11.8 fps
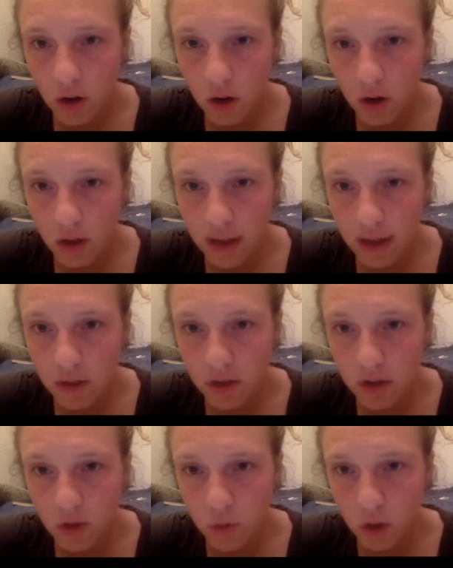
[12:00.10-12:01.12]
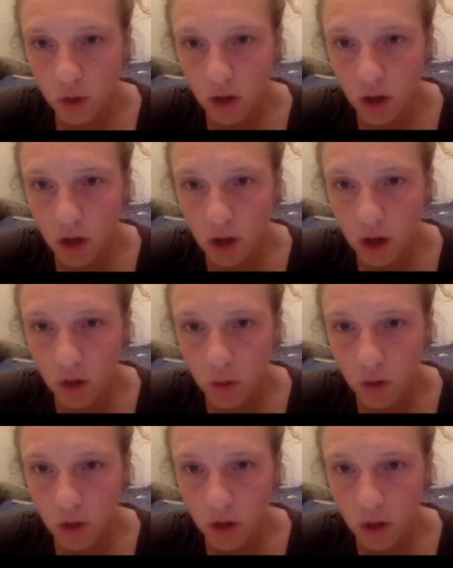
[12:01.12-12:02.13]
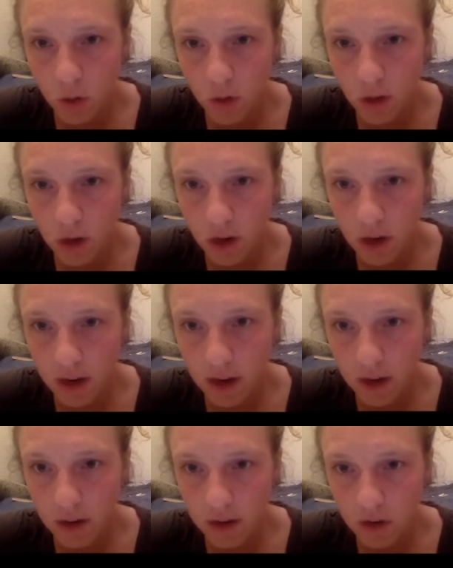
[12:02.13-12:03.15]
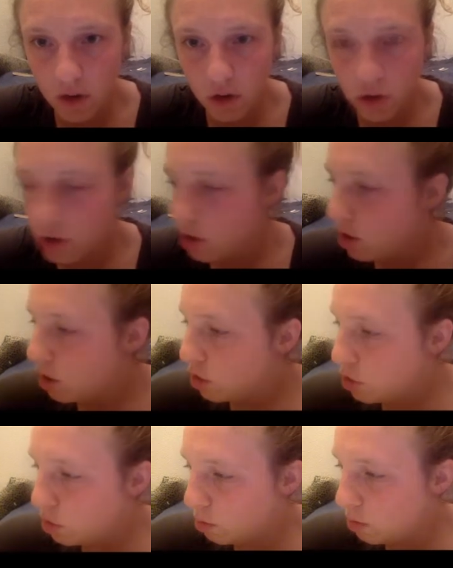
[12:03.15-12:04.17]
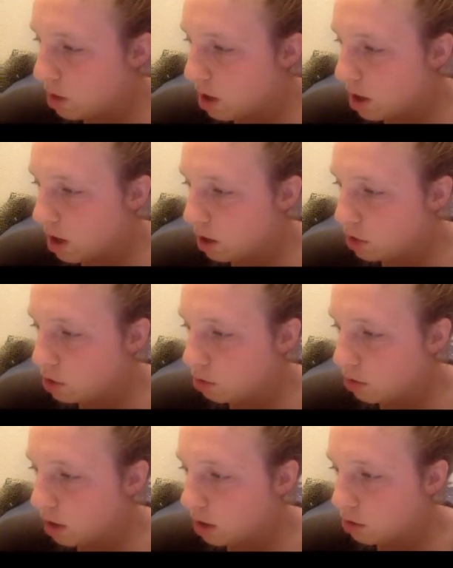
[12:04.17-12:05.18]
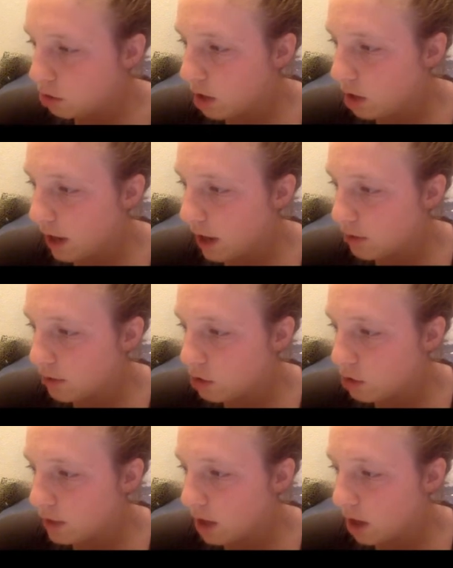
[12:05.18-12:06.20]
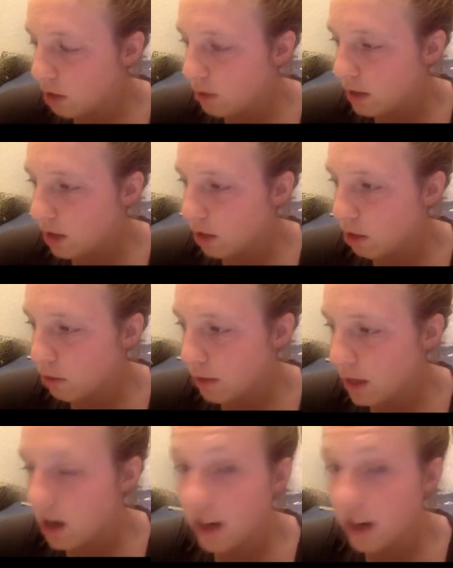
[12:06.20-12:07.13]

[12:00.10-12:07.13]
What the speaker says: like, this is one long, and now it's 2 long, 2 long, 2 long, and now it's 3 long, 3 long, 3 long.